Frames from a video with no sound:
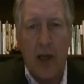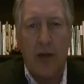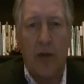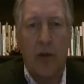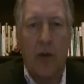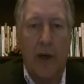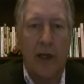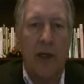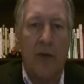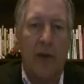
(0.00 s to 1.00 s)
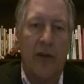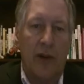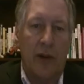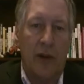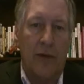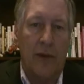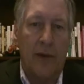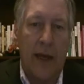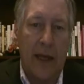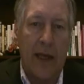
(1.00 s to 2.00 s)
to quickly resolve
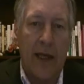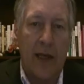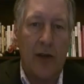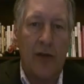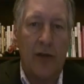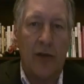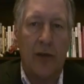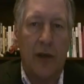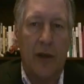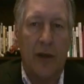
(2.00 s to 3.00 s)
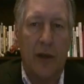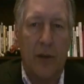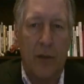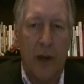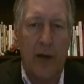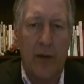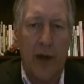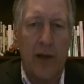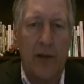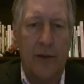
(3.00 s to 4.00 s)
any issues that might
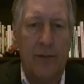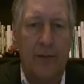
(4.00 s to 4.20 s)
arise.